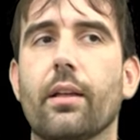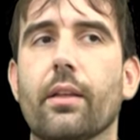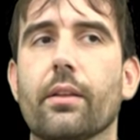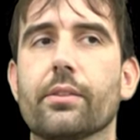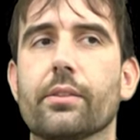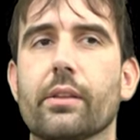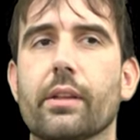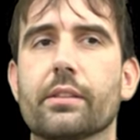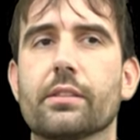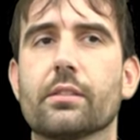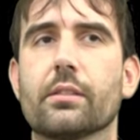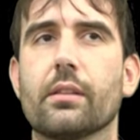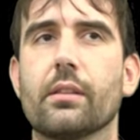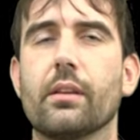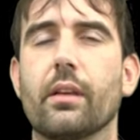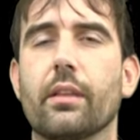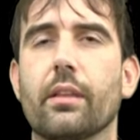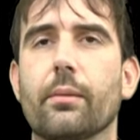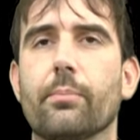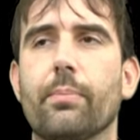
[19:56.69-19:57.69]
so that's
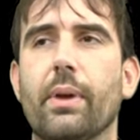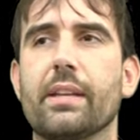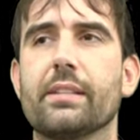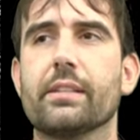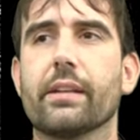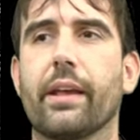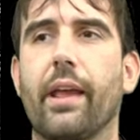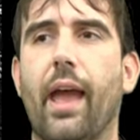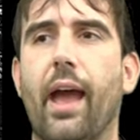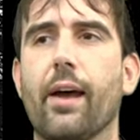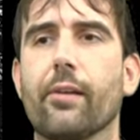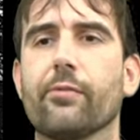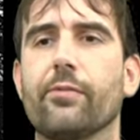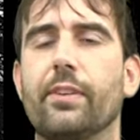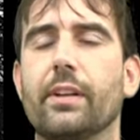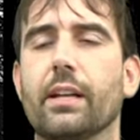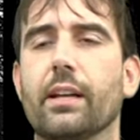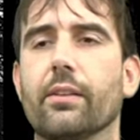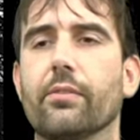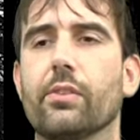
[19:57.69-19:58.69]
the, the basic
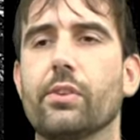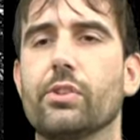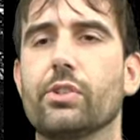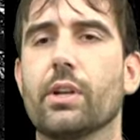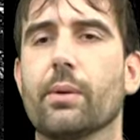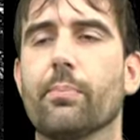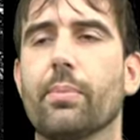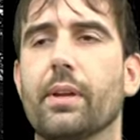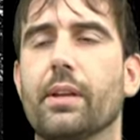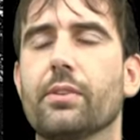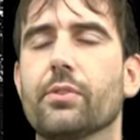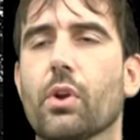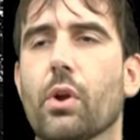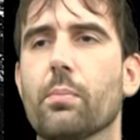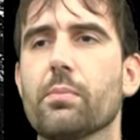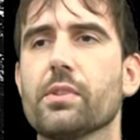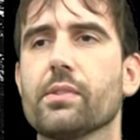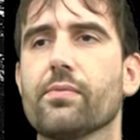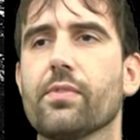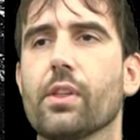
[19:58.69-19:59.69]
outfitting of the ship. In
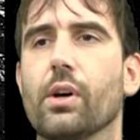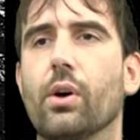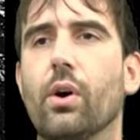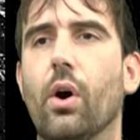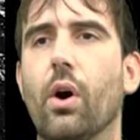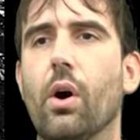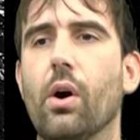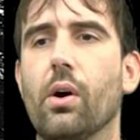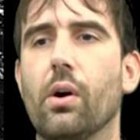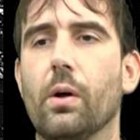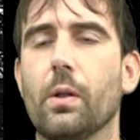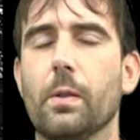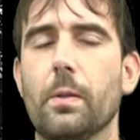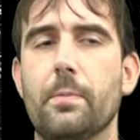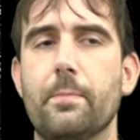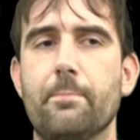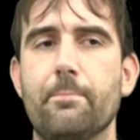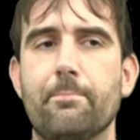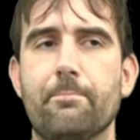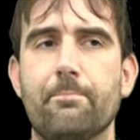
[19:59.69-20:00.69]
terms of the hull,